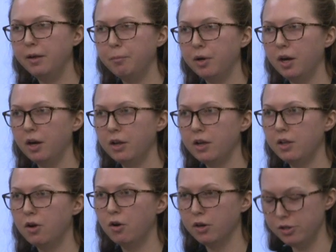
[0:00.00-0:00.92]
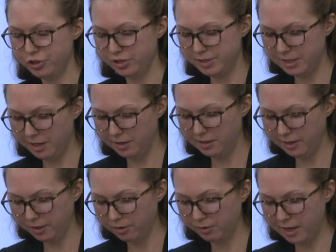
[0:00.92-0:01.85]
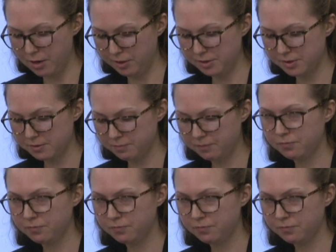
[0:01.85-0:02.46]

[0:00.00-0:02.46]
Empire, and Orange and San Diego counties.